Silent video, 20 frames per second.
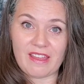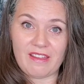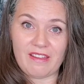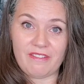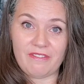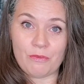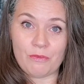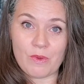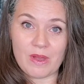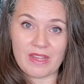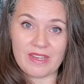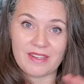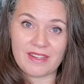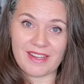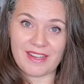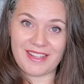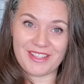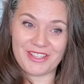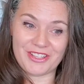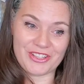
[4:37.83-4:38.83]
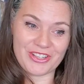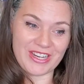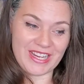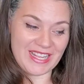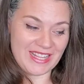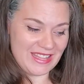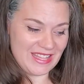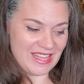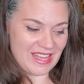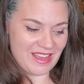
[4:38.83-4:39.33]
of one color
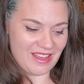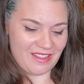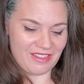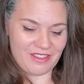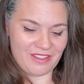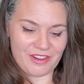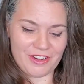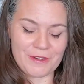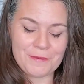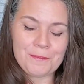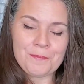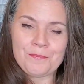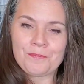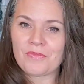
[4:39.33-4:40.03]
in the other,